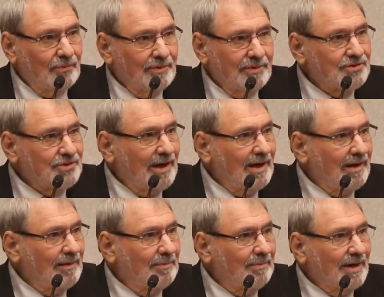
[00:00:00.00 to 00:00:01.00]
for the
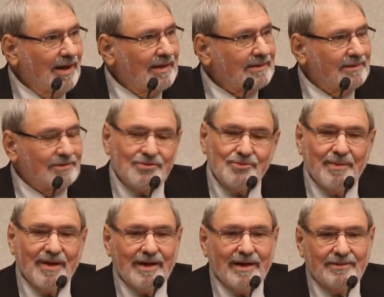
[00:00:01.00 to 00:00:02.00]
job, but I said, you
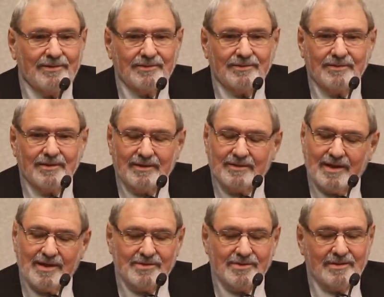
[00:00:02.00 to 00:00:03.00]
bet I do.
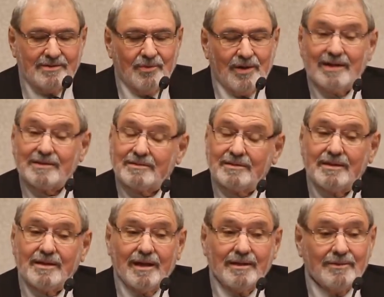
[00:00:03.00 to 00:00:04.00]
That's what I
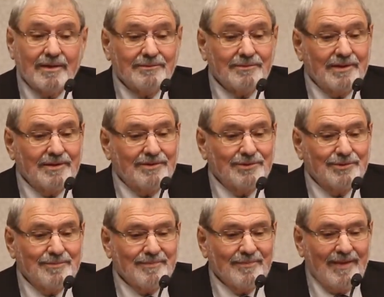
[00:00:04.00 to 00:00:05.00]
said. I really
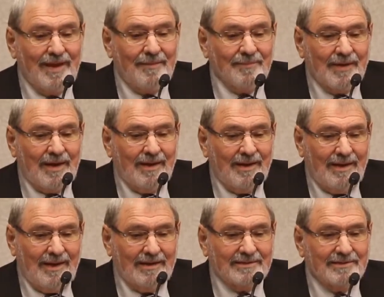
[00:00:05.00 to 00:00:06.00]
do.
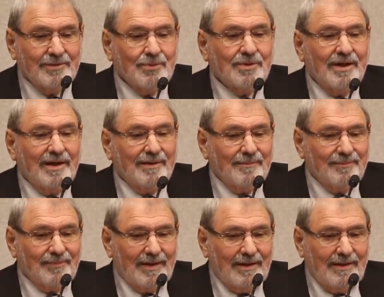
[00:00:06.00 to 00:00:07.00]
He says, okay.
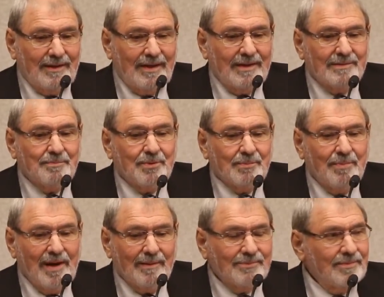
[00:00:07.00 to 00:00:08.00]
And he put
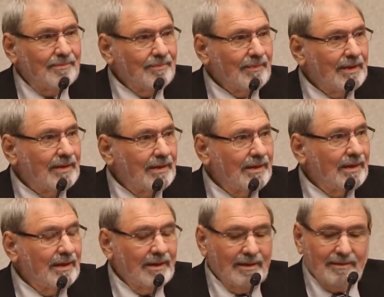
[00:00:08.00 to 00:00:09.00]

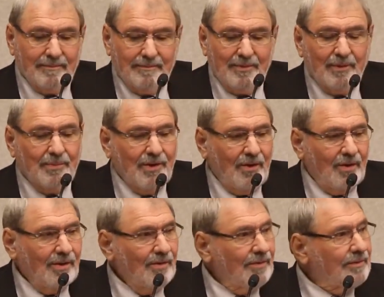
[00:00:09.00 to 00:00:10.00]
Bill
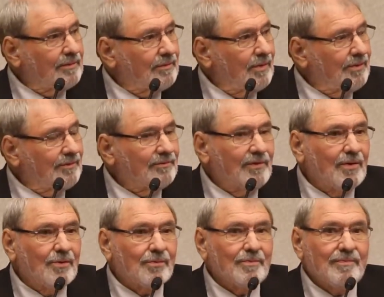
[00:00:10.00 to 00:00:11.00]
Bernard on the
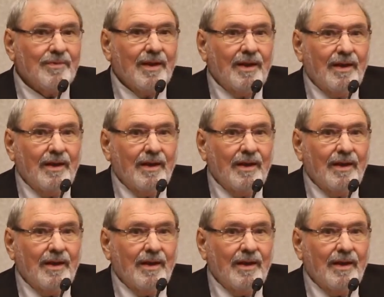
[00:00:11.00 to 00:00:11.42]
phone.